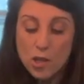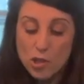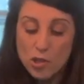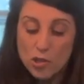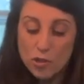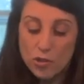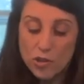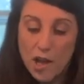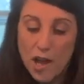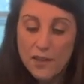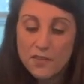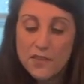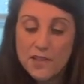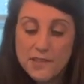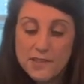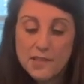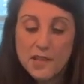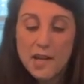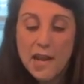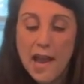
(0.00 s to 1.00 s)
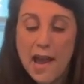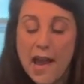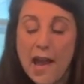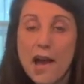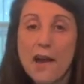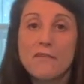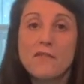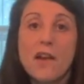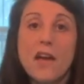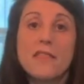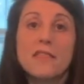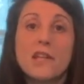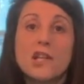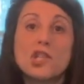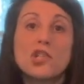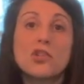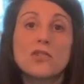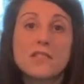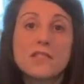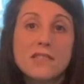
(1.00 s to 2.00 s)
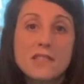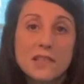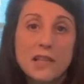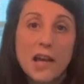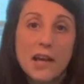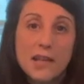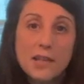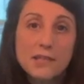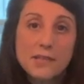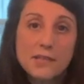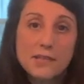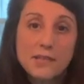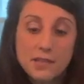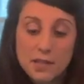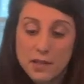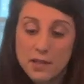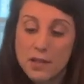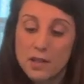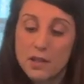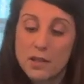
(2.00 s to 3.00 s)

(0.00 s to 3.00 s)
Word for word: You'll cut this in half and then you'll slice